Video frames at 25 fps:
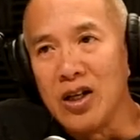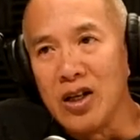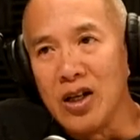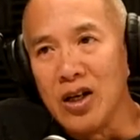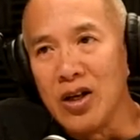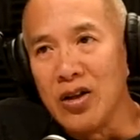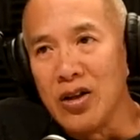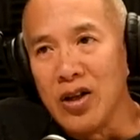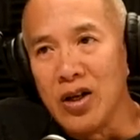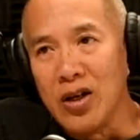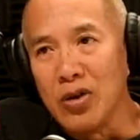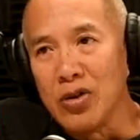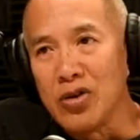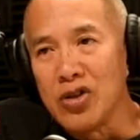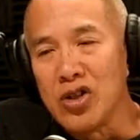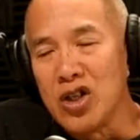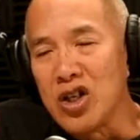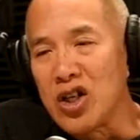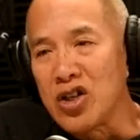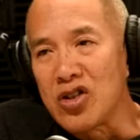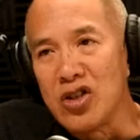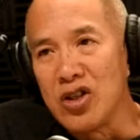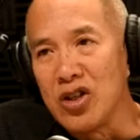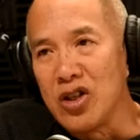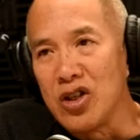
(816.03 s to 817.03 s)
you know, that it was
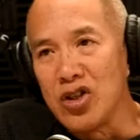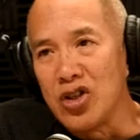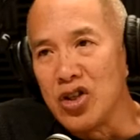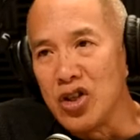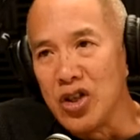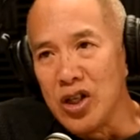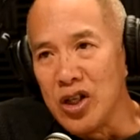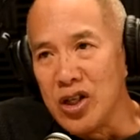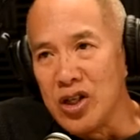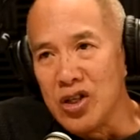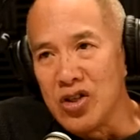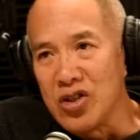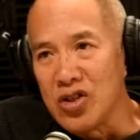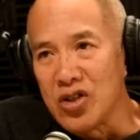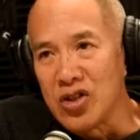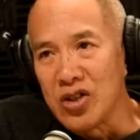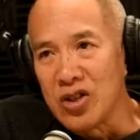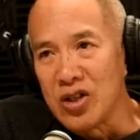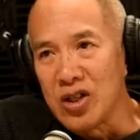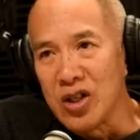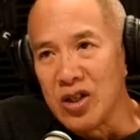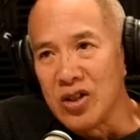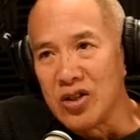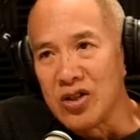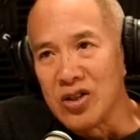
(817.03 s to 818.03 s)
just in the
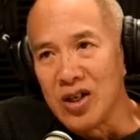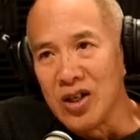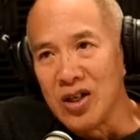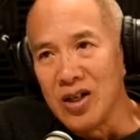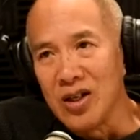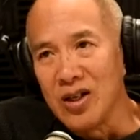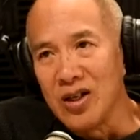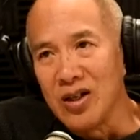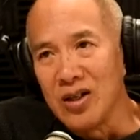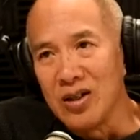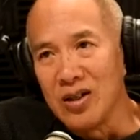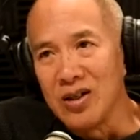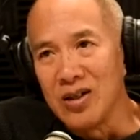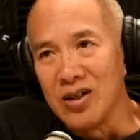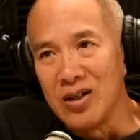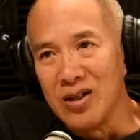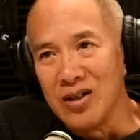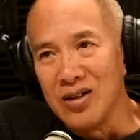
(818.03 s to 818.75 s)
genes that mm. uh,